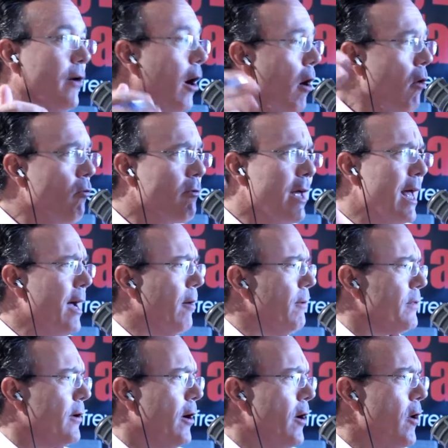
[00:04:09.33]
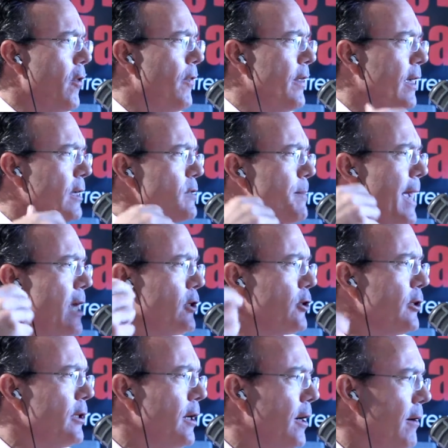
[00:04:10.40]
oh yeah, with all the
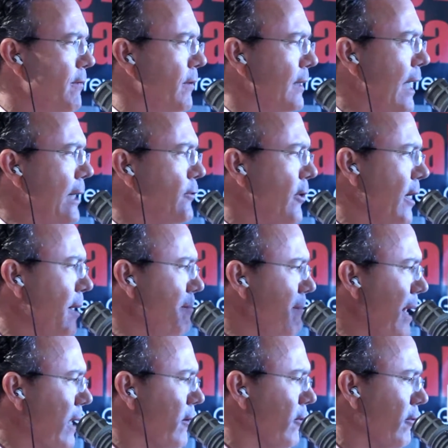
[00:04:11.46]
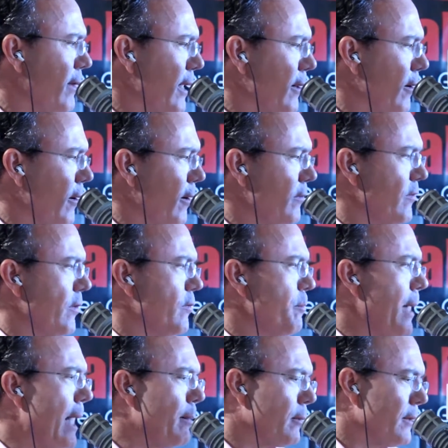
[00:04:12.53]
expansion of electronic medical records, this
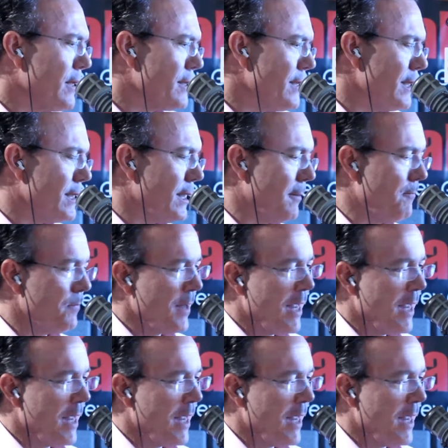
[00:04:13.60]
paperless system,